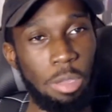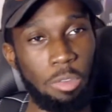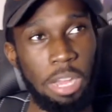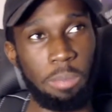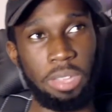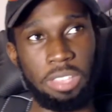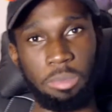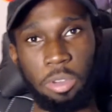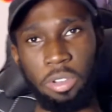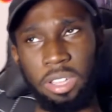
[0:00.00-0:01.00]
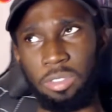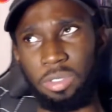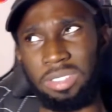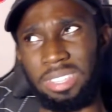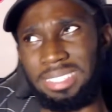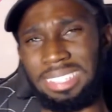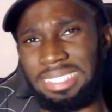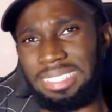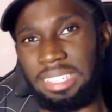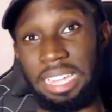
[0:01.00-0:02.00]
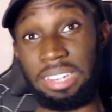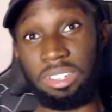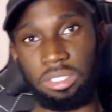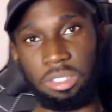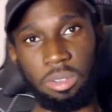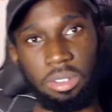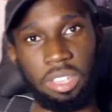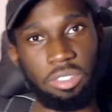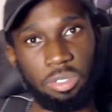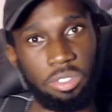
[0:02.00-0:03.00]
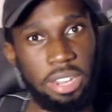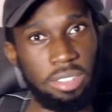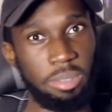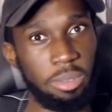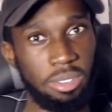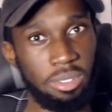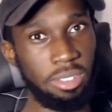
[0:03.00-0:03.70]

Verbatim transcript: when I played some old heads when I was like sixteen, I dunked the ball. That shit was crazy, bro.